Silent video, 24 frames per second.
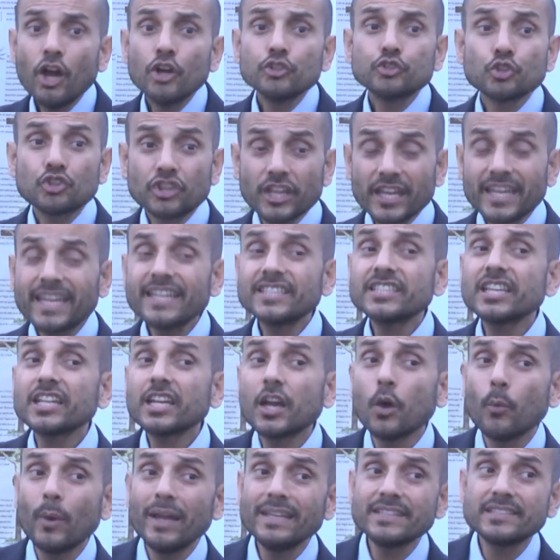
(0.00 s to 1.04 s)
Do you think it's a
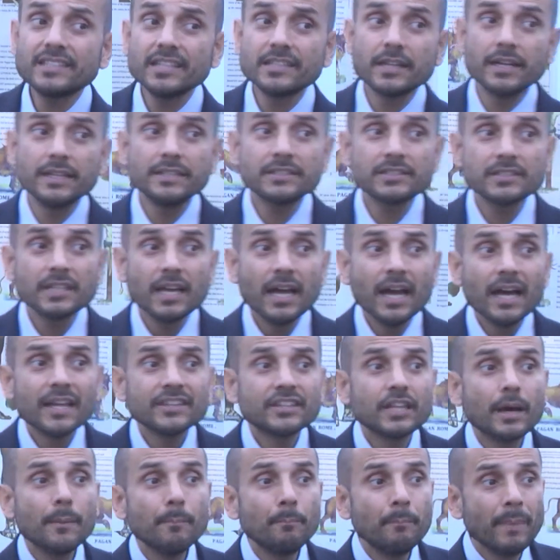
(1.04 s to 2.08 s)
coincidence
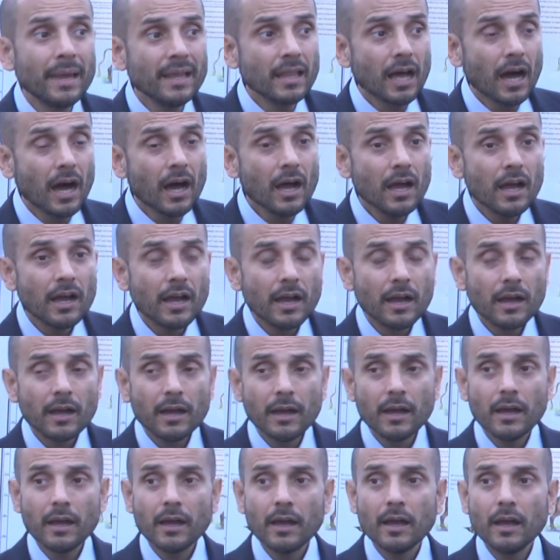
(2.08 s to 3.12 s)
that Miller
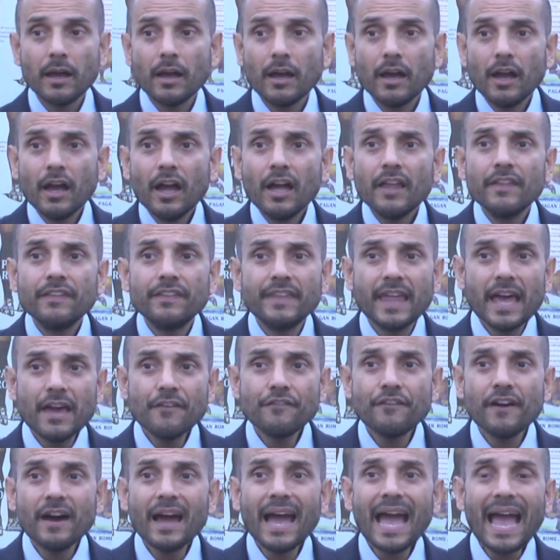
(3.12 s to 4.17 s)

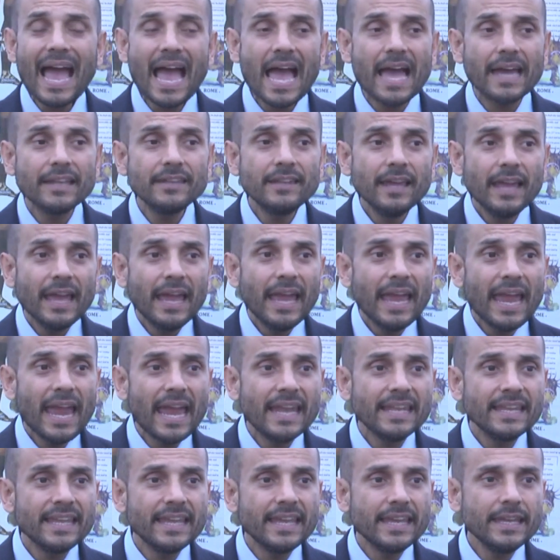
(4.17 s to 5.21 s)
never had
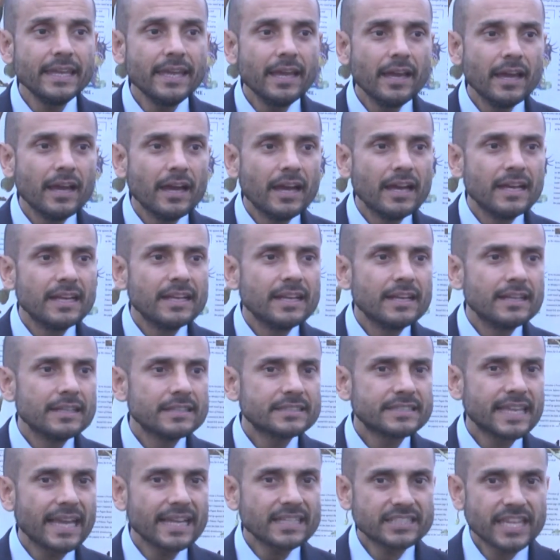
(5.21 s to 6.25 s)
any
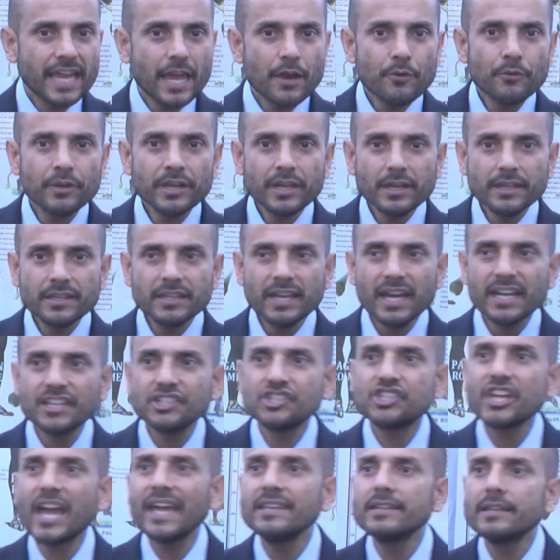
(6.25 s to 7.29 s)
sectarian
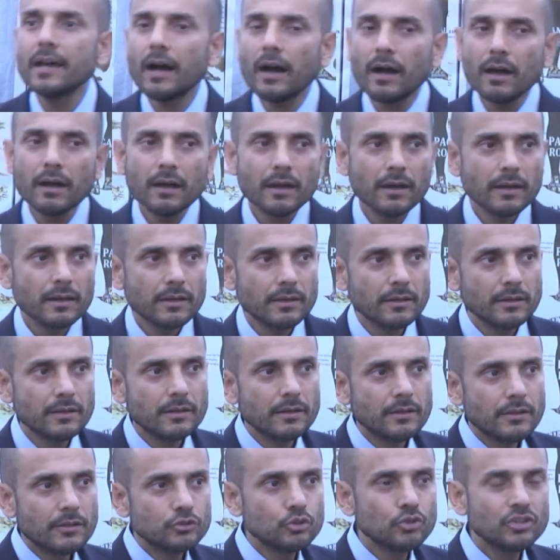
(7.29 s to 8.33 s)
agenda?
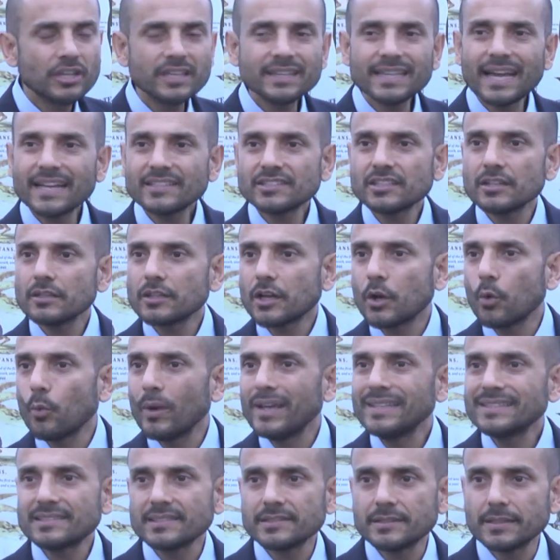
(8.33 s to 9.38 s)
Do you think that's a
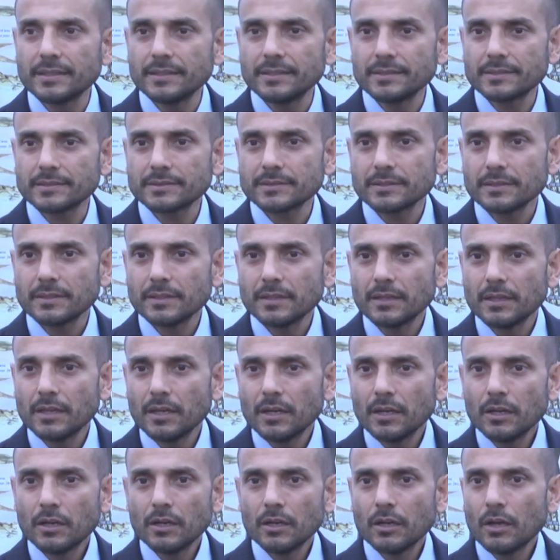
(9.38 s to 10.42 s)
coincidence?
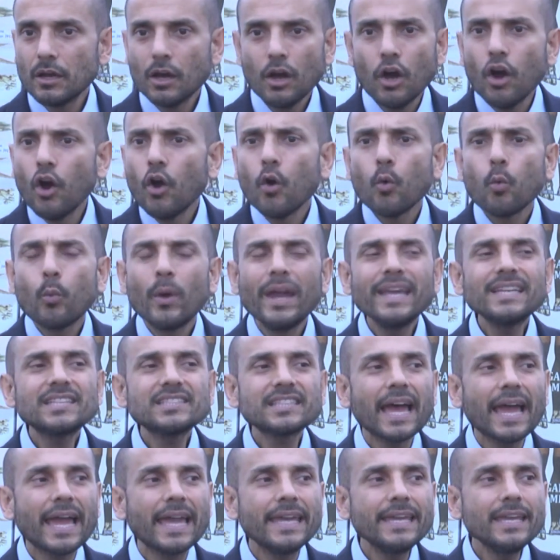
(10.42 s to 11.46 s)
We
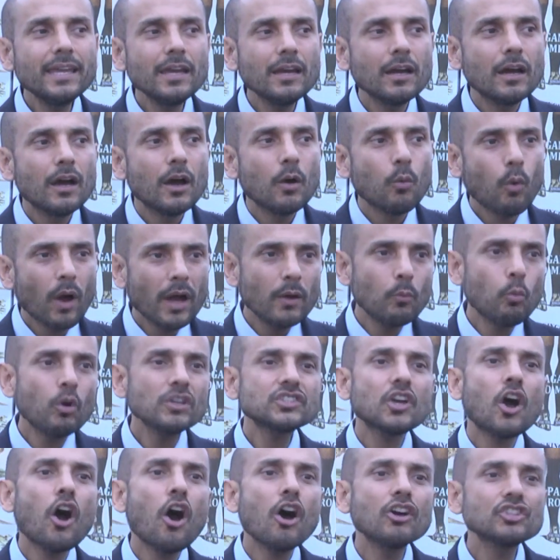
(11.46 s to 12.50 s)
say, why,
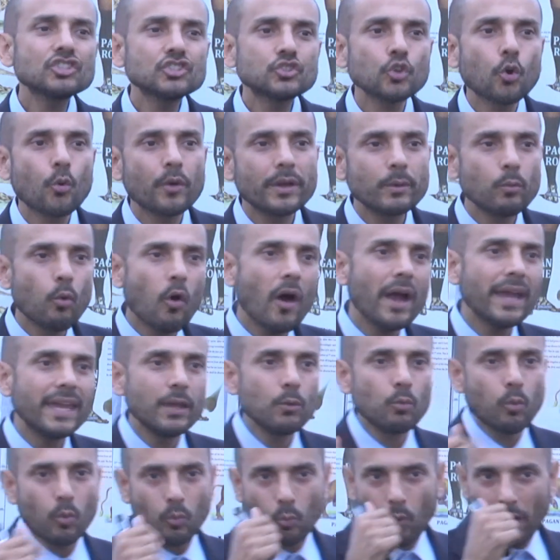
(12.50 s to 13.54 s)
what's our story? Why
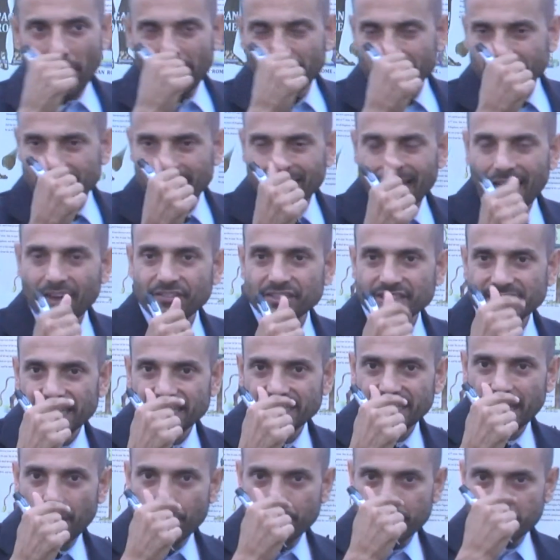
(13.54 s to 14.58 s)
he, why he didn't have a
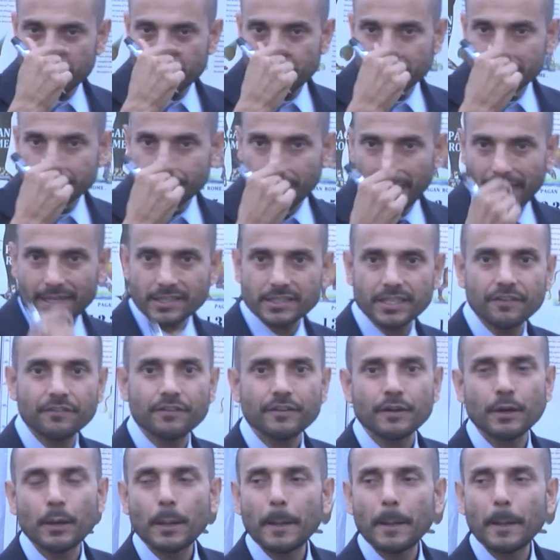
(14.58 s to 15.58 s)
sectarian perspective?